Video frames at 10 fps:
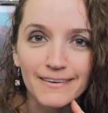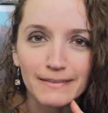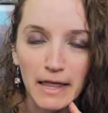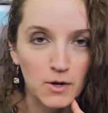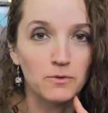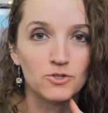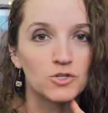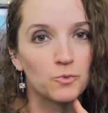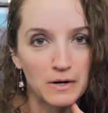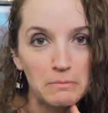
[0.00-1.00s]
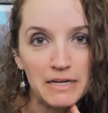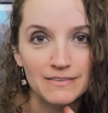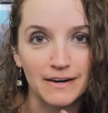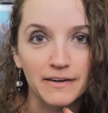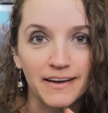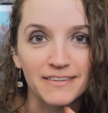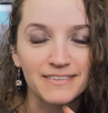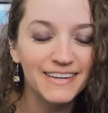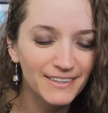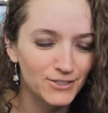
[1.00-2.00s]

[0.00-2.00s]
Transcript: Like, just one beast, I guess.